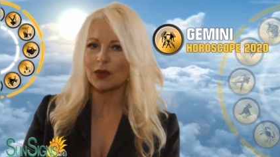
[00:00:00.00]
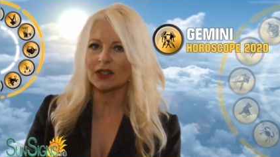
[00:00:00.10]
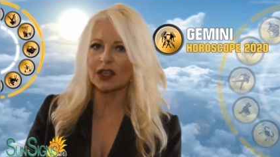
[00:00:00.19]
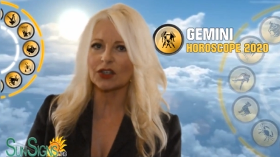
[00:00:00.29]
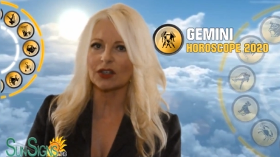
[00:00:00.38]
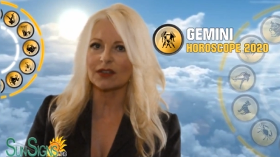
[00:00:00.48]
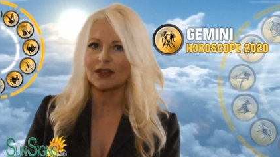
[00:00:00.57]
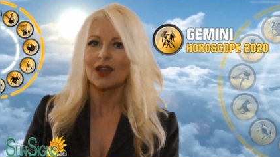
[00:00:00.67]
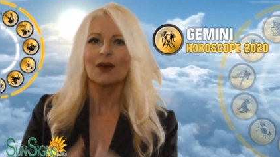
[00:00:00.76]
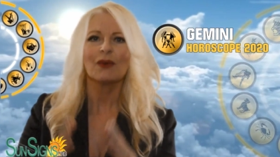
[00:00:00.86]
predictions.
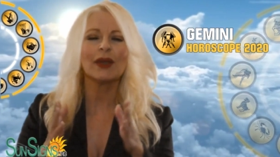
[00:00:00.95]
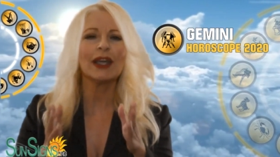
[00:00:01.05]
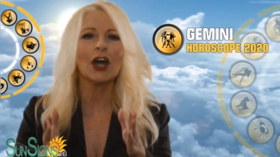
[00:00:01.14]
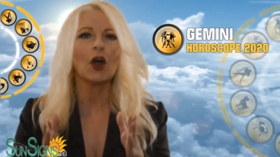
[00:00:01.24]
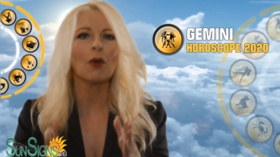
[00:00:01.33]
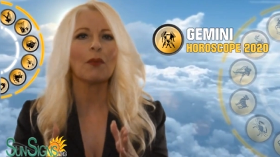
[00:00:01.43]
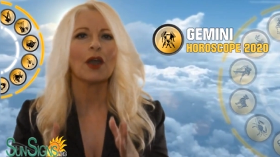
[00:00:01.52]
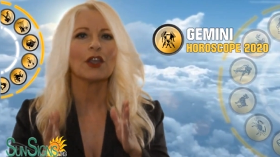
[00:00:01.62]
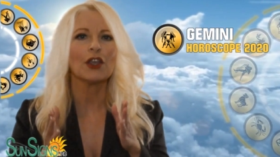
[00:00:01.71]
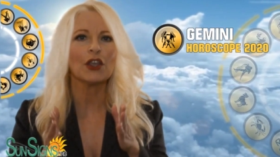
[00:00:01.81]
We hope
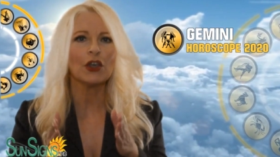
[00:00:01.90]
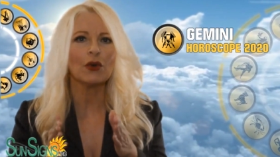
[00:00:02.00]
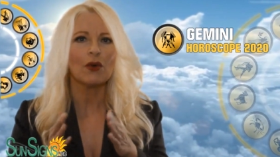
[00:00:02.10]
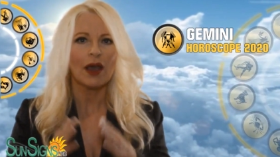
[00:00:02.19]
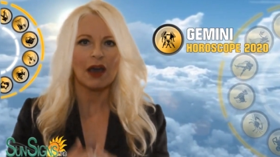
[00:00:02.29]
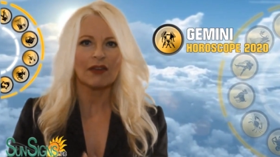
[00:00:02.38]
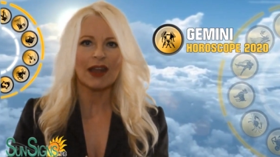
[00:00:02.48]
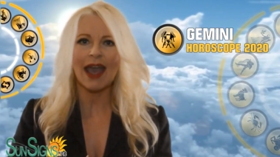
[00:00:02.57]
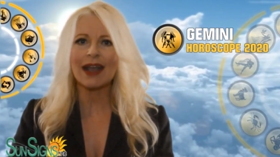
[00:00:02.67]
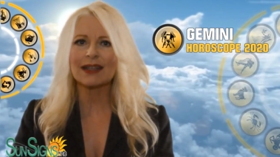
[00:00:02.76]
you have
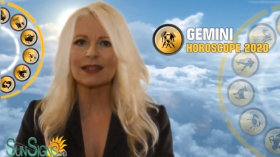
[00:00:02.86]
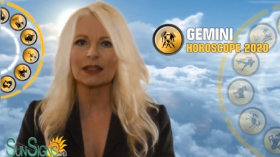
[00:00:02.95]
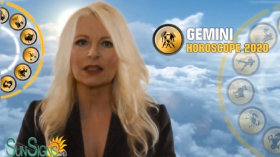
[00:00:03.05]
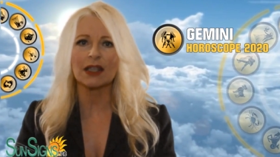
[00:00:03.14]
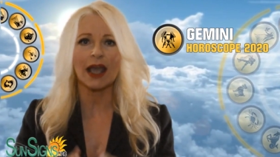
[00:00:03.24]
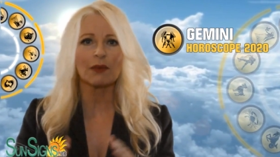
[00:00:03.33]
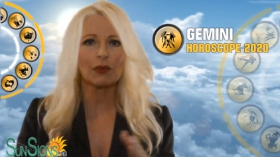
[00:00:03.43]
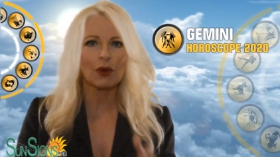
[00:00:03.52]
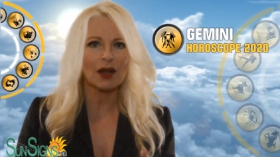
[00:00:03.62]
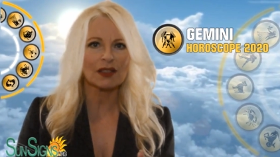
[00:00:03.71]
an excellent and
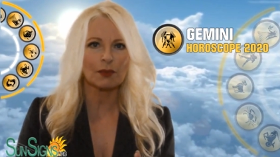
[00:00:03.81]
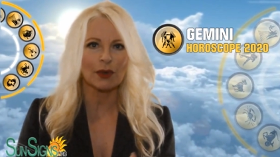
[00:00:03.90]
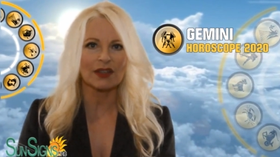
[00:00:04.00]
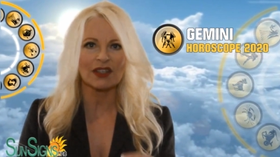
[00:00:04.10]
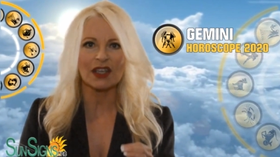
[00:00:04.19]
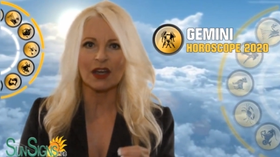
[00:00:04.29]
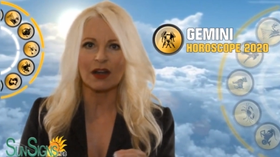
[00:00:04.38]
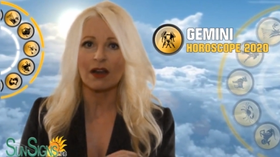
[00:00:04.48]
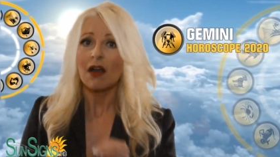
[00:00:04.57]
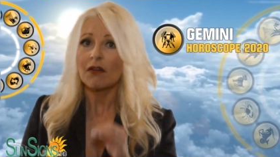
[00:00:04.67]
prosperous
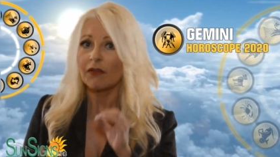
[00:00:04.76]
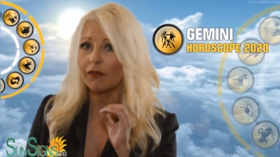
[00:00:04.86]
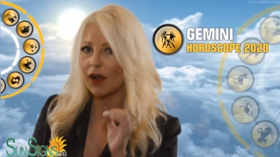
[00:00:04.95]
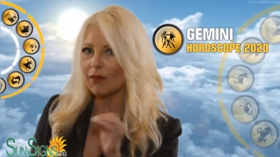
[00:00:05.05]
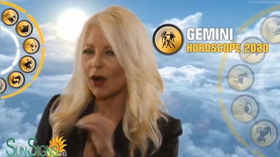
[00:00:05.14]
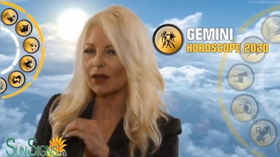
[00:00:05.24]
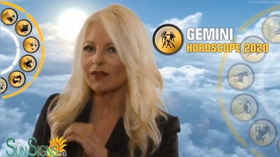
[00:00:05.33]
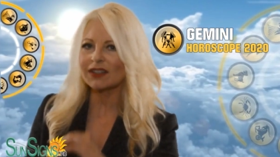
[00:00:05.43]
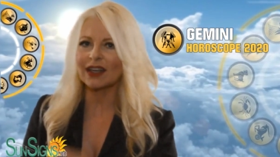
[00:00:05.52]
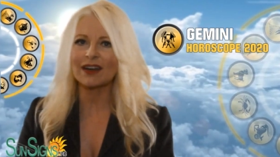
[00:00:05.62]
year. From all
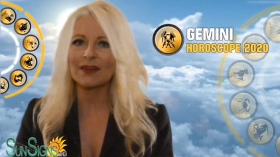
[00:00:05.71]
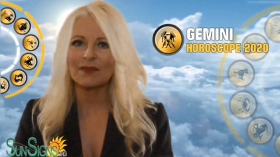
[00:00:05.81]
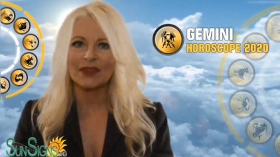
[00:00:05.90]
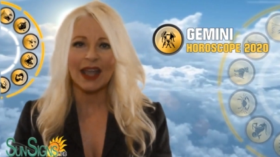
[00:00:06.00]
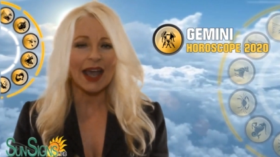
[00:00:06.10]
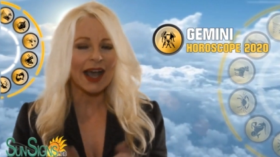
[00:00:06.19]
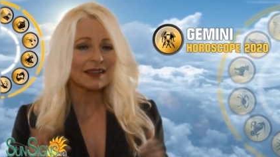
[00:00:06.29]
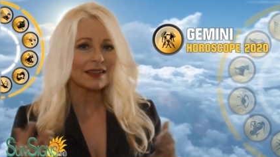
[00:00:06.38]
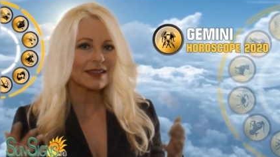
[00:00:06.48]
of us here at